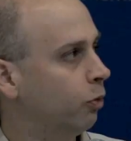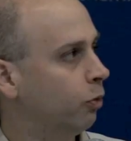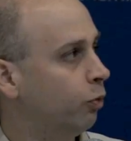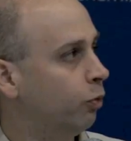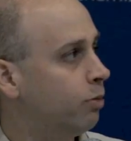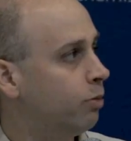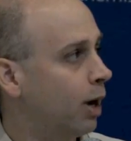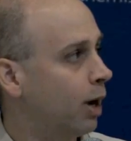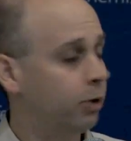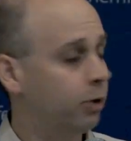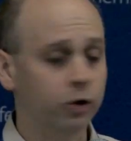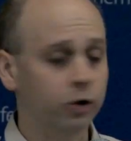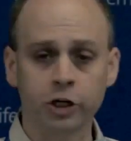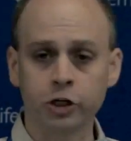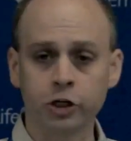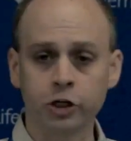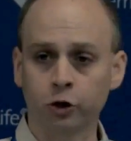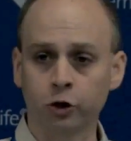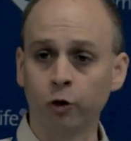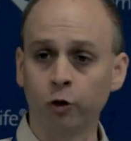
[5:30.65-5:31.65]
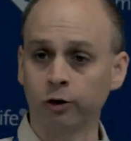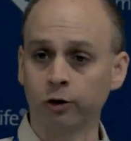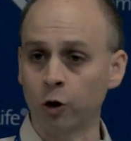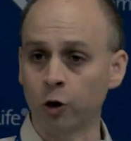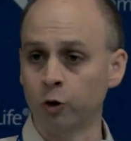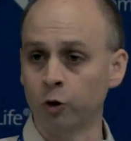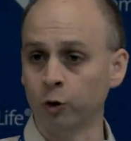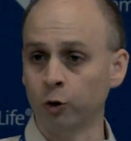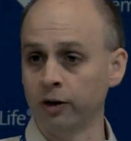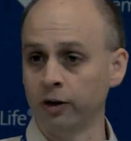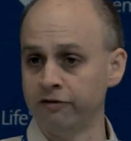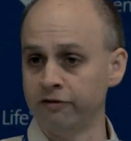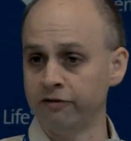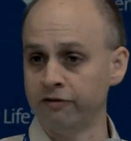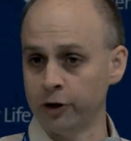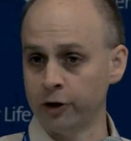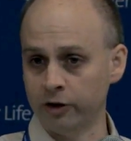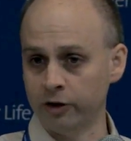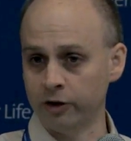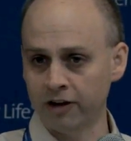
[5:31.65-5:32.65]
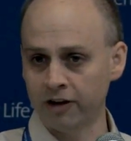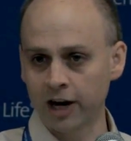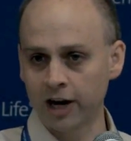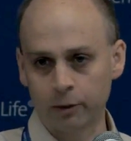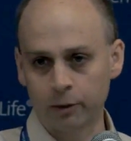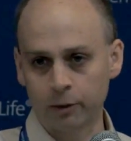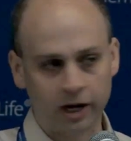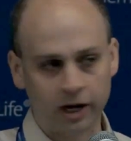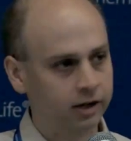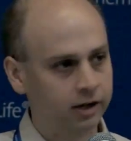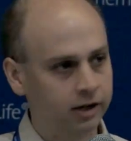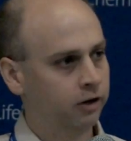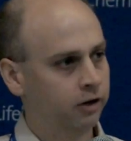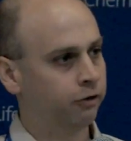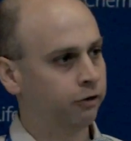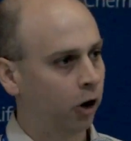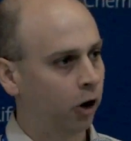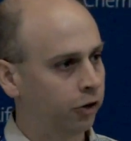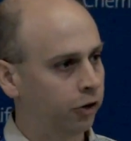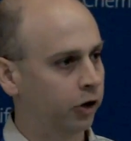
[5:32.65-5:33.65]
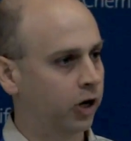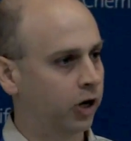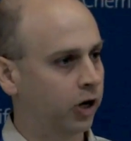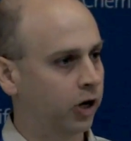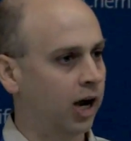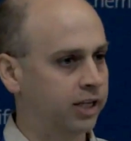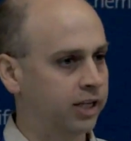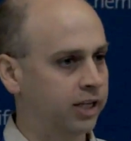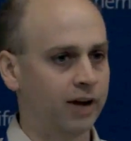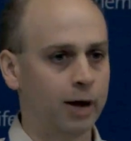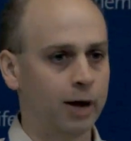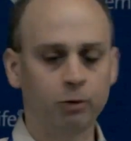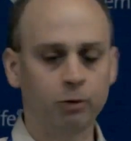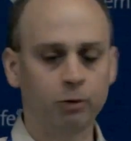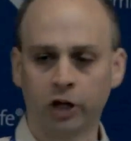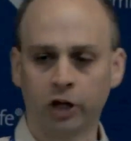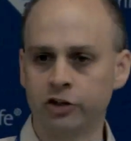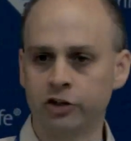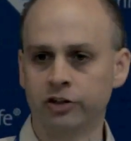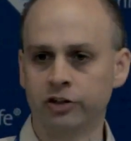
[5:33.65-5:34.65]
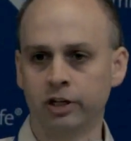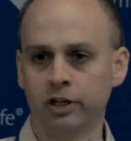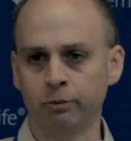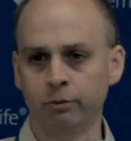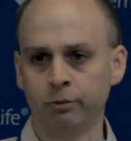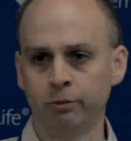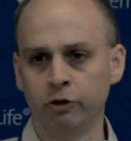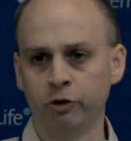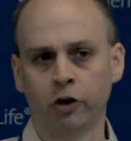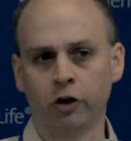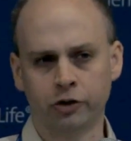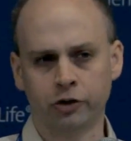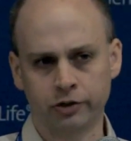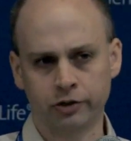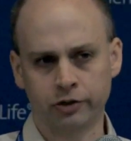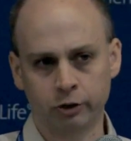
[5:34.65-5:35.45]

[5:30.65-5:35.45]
we might be able to control the local lymph node environment for other kinds of applications in immune function.